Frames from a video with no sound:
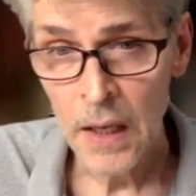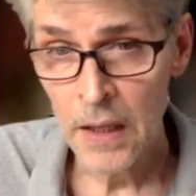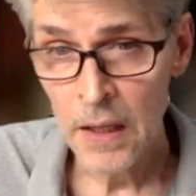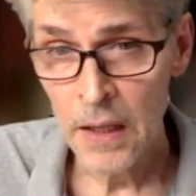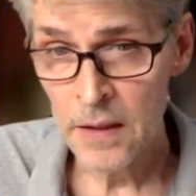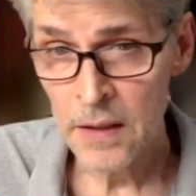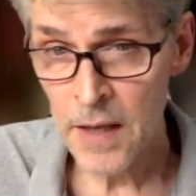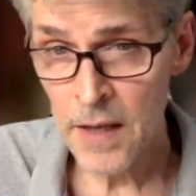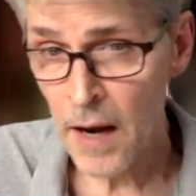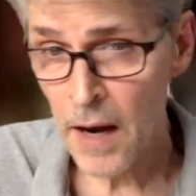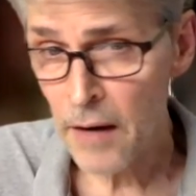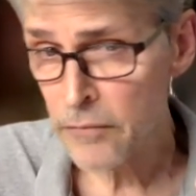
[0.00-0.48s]

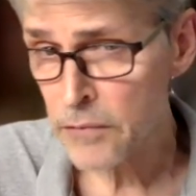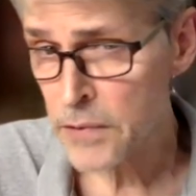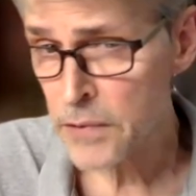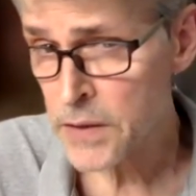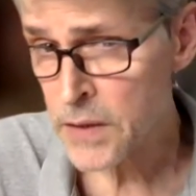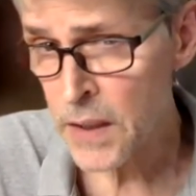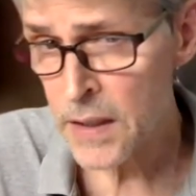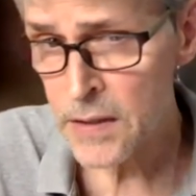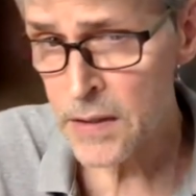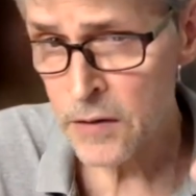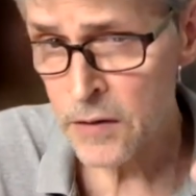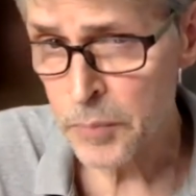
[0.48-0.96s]
the average
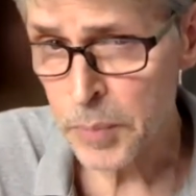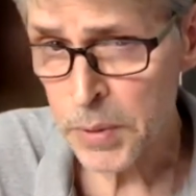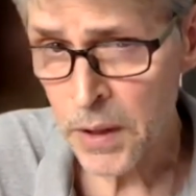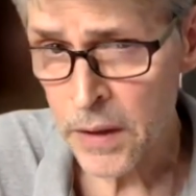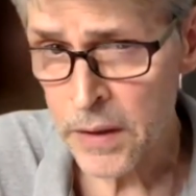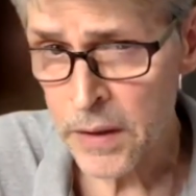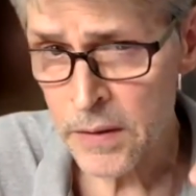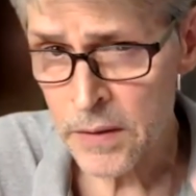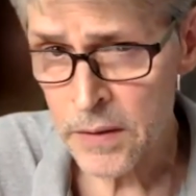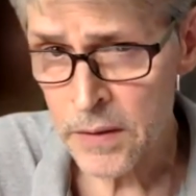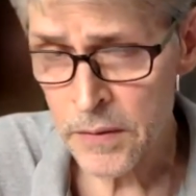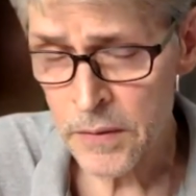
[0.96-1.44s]
age of
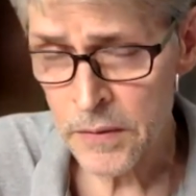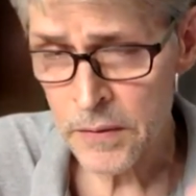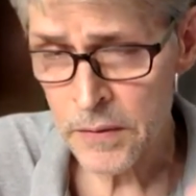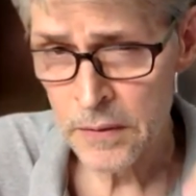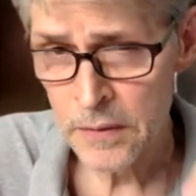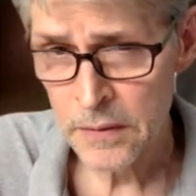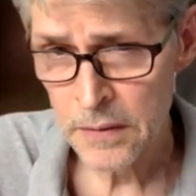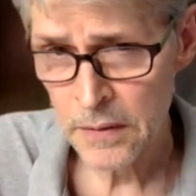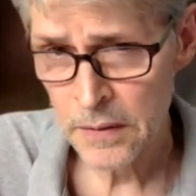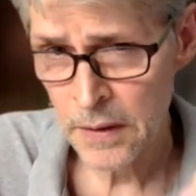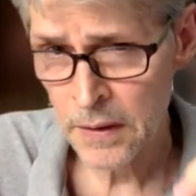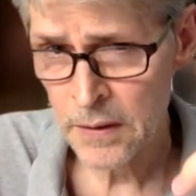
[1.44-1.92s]
players
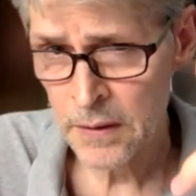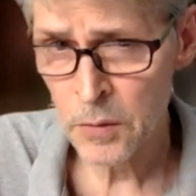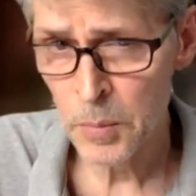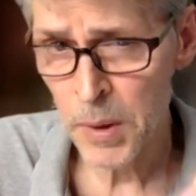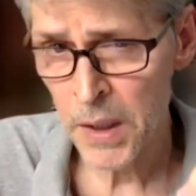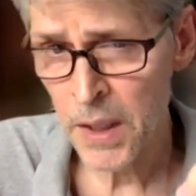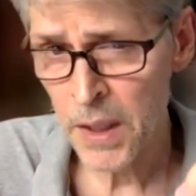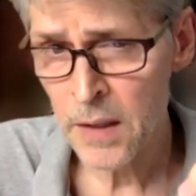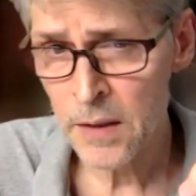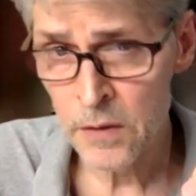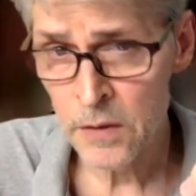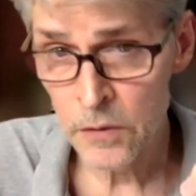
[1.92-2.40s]
in
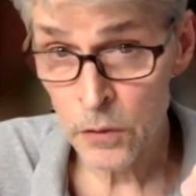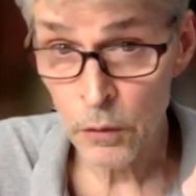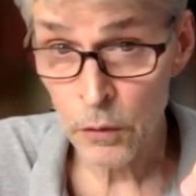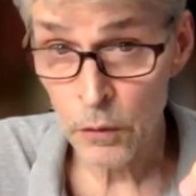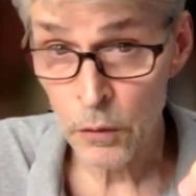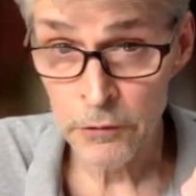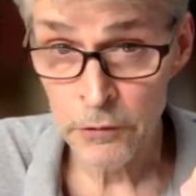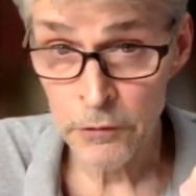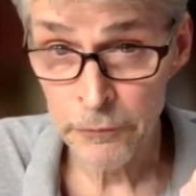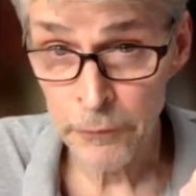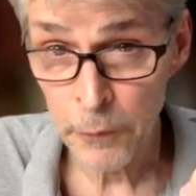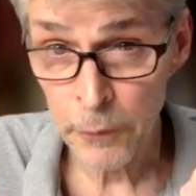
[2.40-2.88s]
Japan is
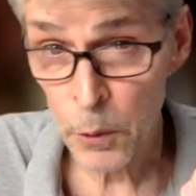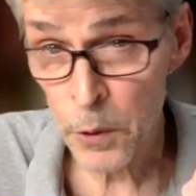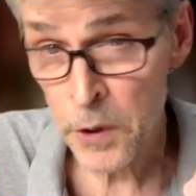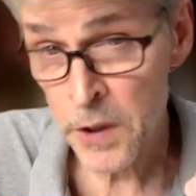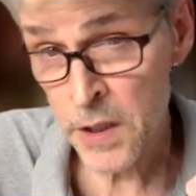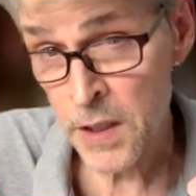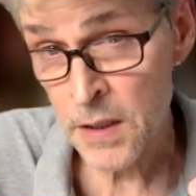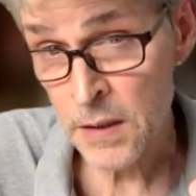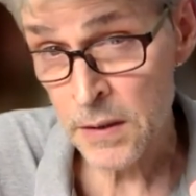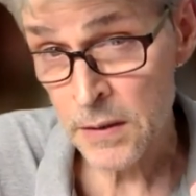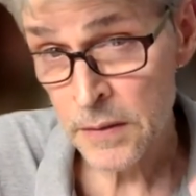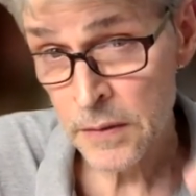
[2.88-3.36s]
over
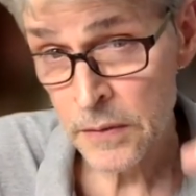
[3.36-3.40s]
40.